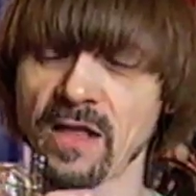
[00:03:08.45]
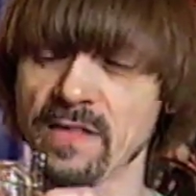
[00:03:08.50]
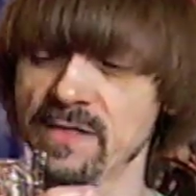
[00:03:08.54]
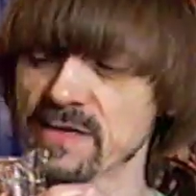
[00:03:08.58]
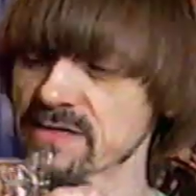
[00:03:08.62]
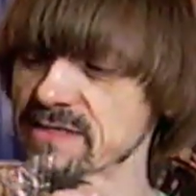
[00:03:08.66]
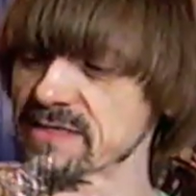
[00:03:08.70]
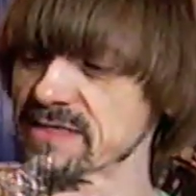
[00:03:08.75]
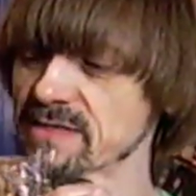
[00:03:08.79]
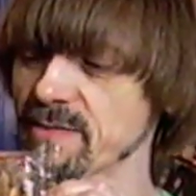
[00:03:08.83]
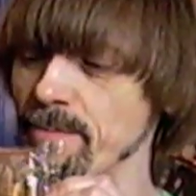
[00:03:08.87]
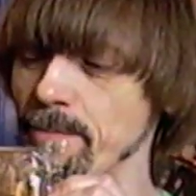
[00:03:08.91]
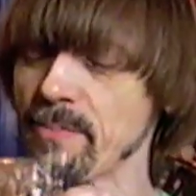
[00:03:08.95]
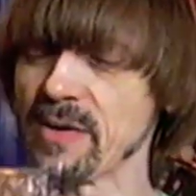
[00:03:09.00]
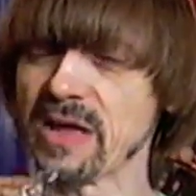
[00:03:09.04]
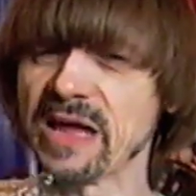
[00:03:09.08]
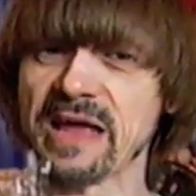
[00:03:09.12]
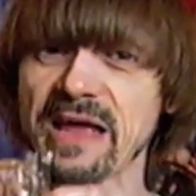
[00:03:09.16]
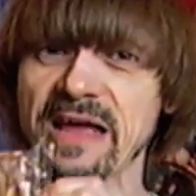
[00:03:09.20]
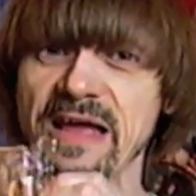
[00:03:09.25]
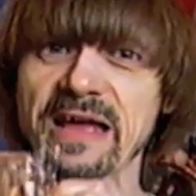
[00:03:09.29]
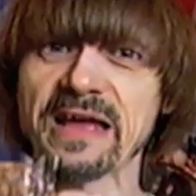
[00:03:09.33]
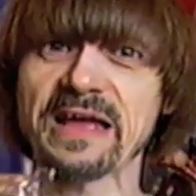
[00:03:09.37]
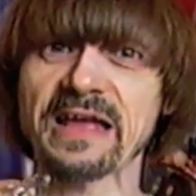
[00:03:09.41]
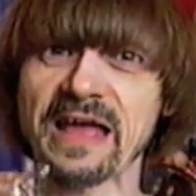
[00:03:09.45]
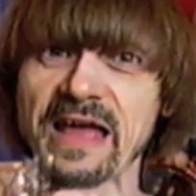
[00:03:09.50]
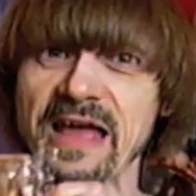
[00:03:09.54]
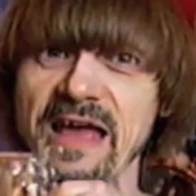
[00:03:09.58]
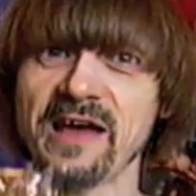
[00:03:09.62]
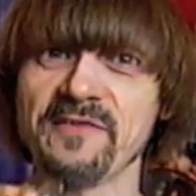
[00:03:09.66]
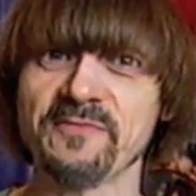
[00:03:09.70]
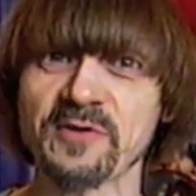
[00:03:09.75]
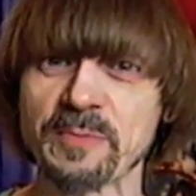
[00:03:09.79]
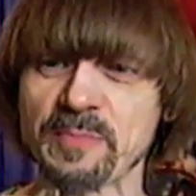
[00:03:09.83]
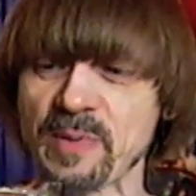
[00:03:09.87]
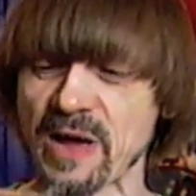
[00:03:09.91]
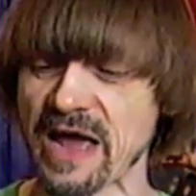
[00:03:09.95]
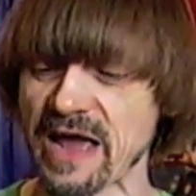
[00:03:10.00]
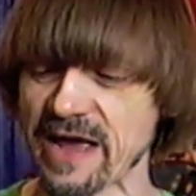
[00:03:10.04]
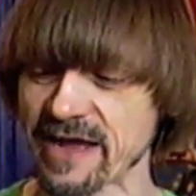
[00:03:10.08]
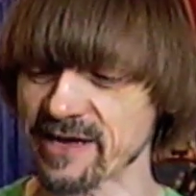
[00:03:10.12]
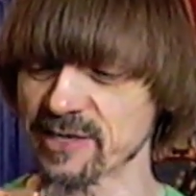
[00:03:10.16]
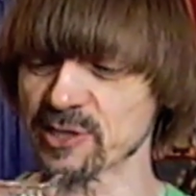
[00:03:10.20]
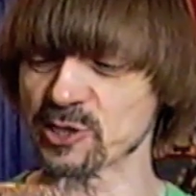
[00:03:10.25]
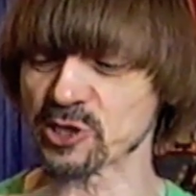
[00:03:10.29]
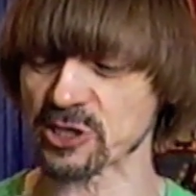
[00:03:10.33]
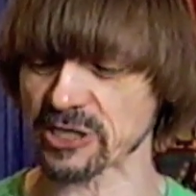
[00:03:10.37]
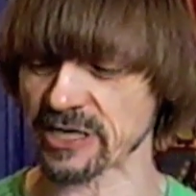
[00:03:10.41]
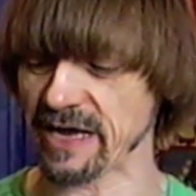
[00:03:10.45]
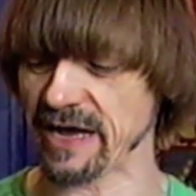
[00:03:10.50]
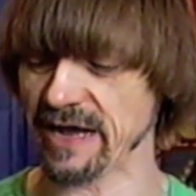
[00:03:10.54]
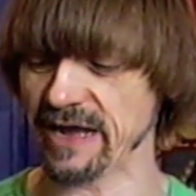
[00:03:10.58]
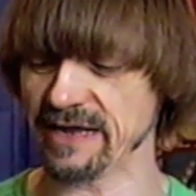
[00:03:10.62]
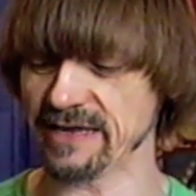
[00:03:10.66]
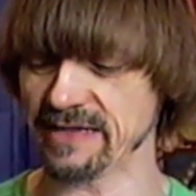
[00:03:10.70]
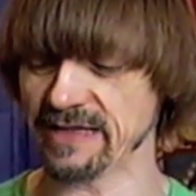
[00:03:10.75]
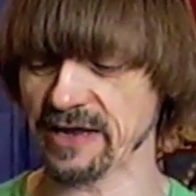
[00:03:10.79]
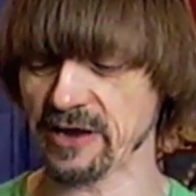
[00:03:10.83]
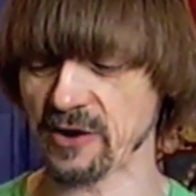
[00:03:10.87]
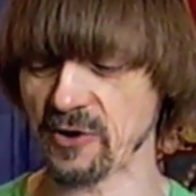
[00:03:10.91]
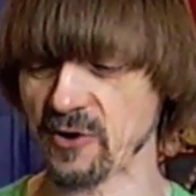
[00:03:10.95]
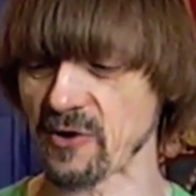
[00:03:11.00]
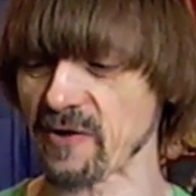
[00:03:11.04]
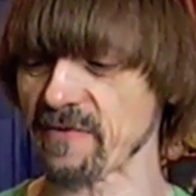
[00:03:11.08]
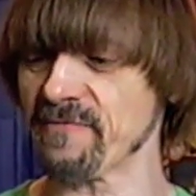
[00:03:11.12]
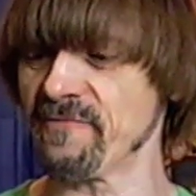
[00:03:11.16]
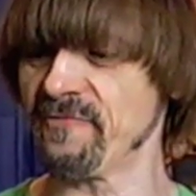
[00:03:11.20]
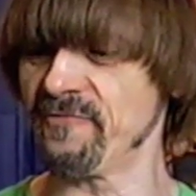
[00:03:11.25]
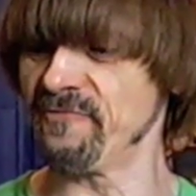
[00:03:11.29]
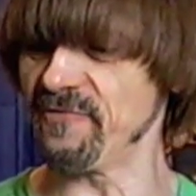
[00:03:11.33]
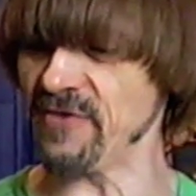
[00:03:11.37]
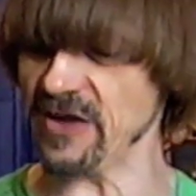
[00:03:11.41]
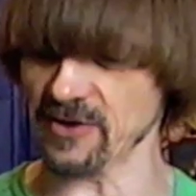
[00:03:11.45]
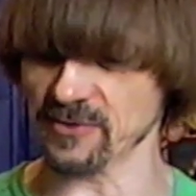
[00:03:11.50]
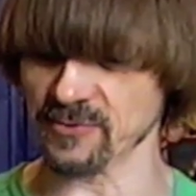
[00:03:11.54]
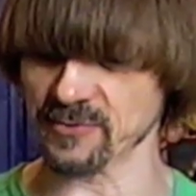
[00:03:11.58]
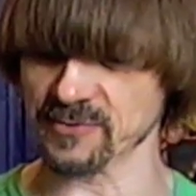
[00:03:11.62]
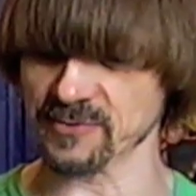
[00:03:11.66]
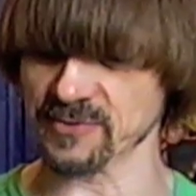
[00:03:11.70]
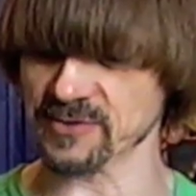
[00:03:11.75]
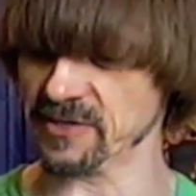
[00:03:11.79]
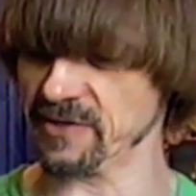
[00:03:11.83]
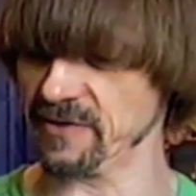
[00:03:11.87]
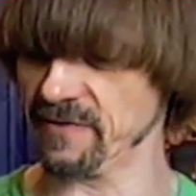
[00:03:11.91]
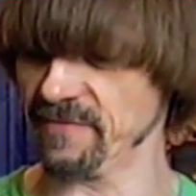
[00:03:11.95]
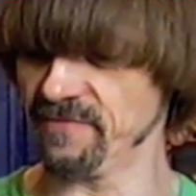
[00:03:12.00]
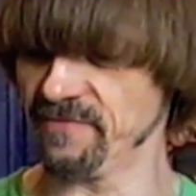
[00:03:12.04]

This is a big, heavy package, and they are filled